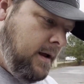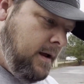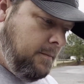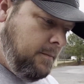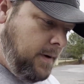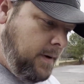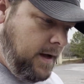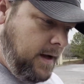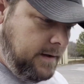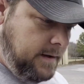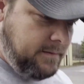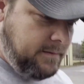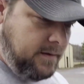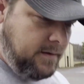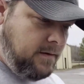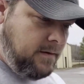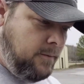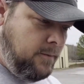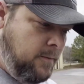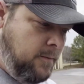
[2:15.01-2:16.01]
But
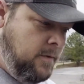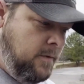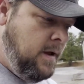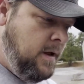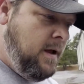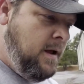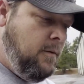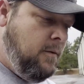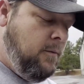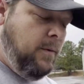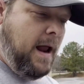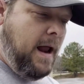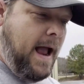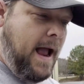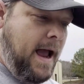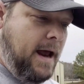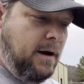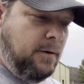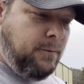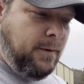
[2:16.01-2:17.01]
when I
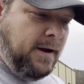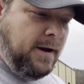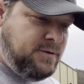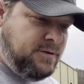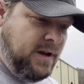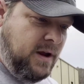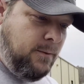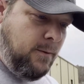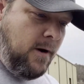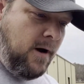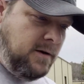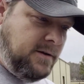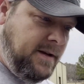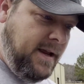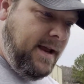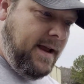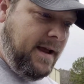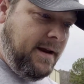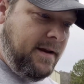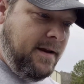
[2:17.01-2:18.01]
had originally walked
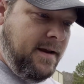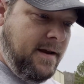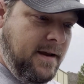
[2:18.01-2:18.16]
in,